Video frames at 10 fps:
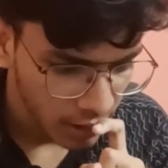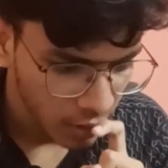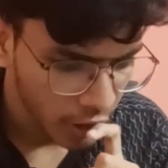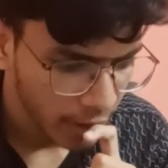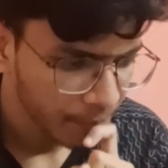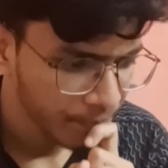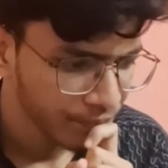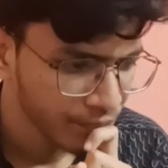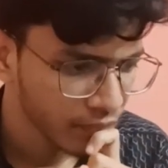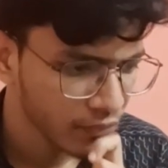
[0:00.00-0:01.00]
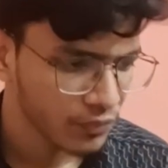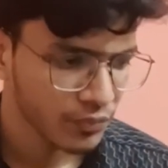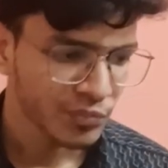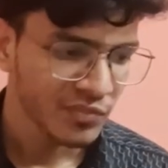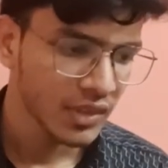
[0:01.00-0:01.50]
Okay,
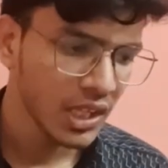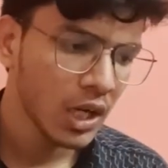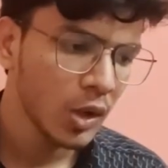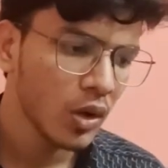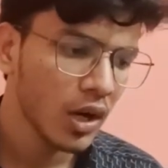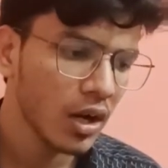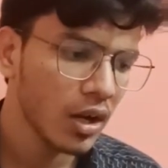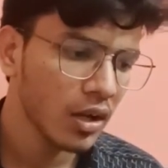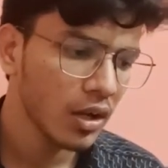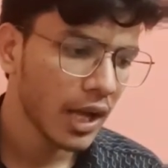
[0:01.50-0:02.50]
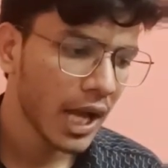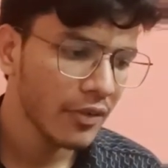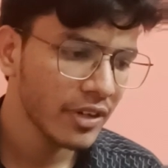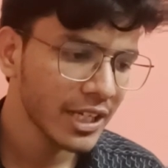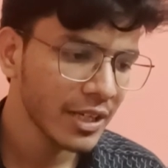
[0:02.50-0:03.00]
now I
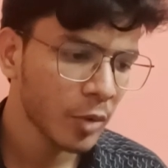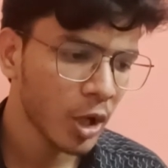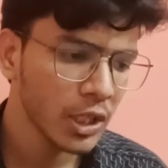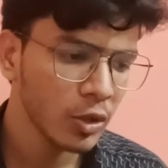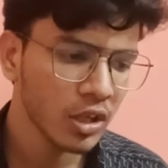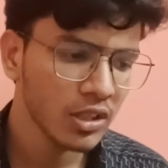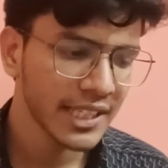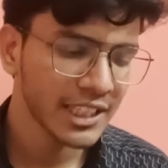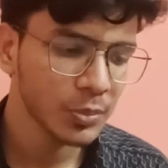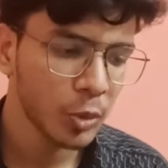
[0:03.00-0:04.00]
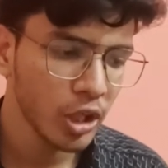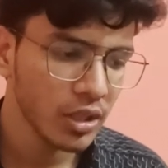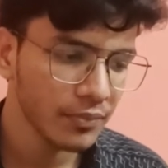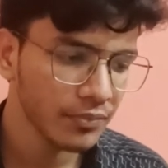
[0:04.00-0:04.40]
have written module dot export.